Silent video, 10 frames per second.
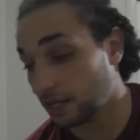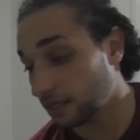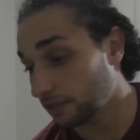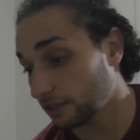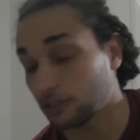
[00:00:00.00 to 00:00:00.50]

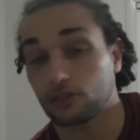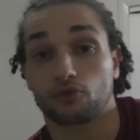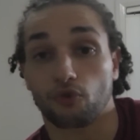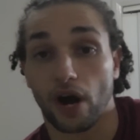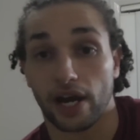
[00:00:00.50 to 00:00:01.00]
and he's
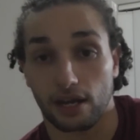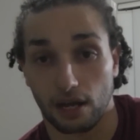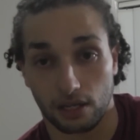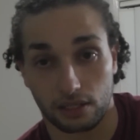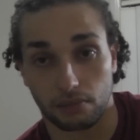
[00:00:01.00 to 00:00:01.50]

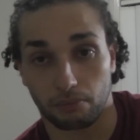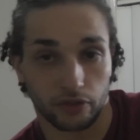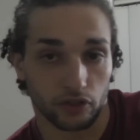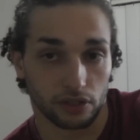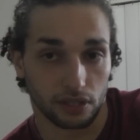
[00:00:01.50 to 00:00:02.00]
great at
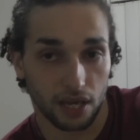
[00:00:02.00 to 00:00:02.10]
submissions.